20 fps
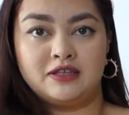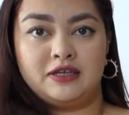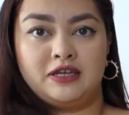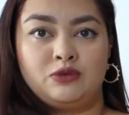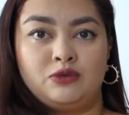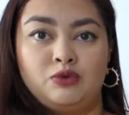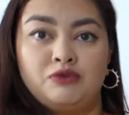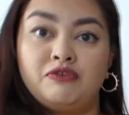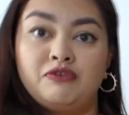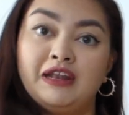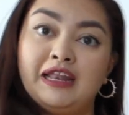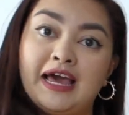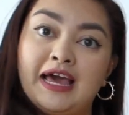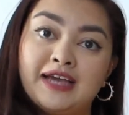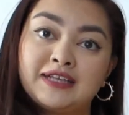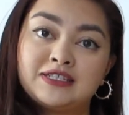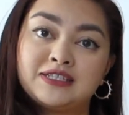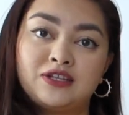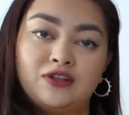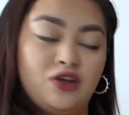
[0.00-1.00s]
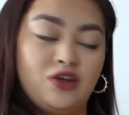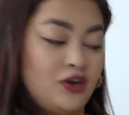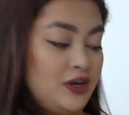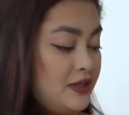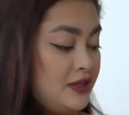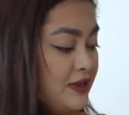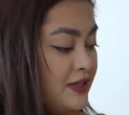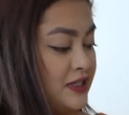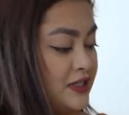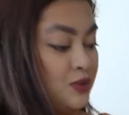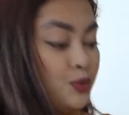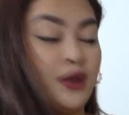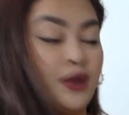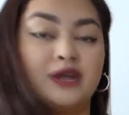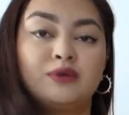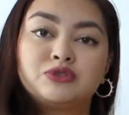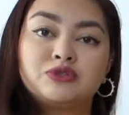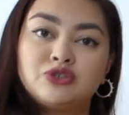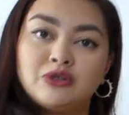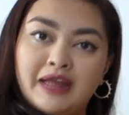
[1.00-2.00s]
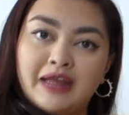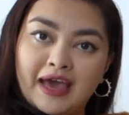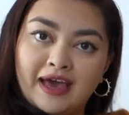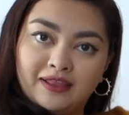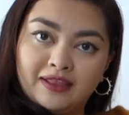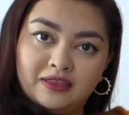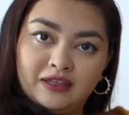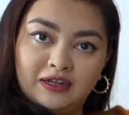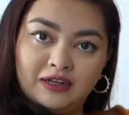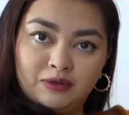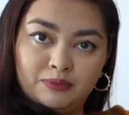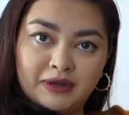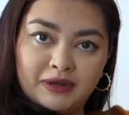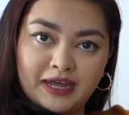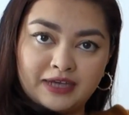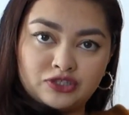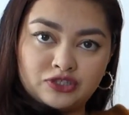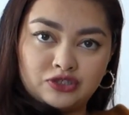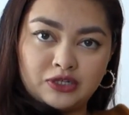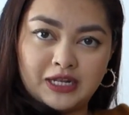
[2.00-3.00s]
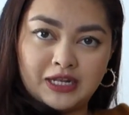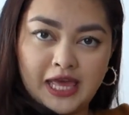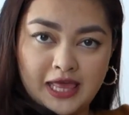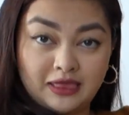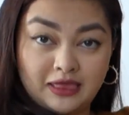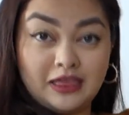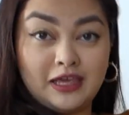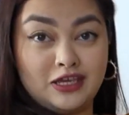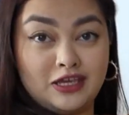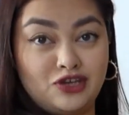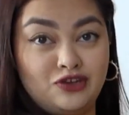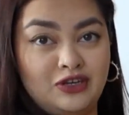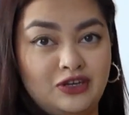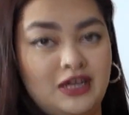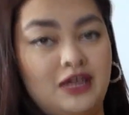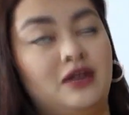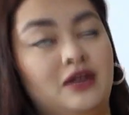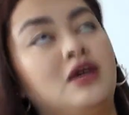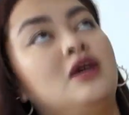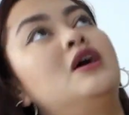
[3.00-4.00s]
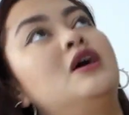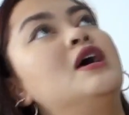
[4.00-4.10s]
it will relax a lot in this one, which will add the little bit extra length that you need.